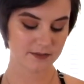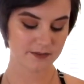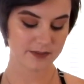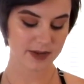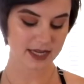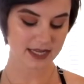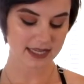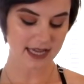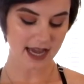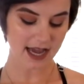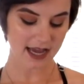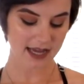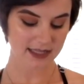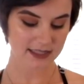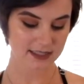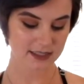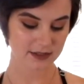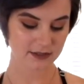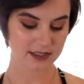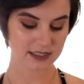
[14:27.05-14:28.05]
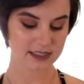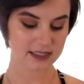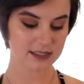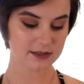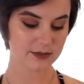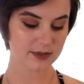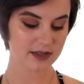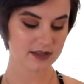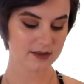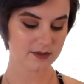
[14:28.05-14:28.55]
But yeah, so this is
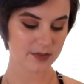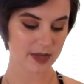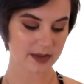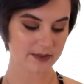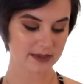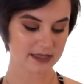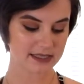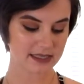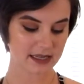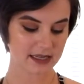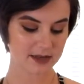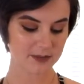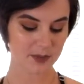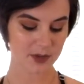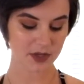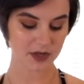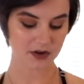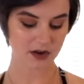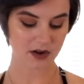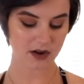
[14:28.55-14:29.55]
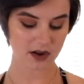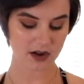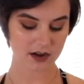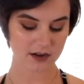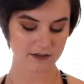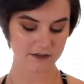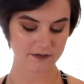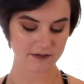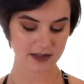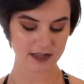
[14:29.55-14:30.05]
one of the babies that I put
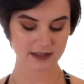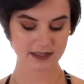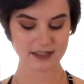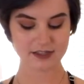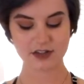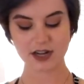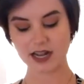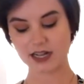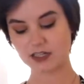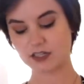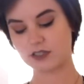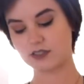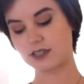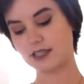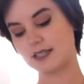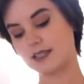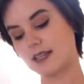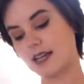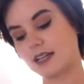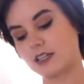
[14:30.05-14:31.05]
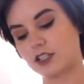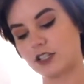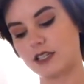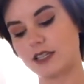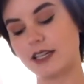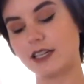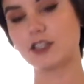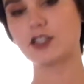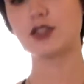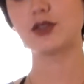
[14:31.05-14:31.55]
off, and these are actually, this is actually like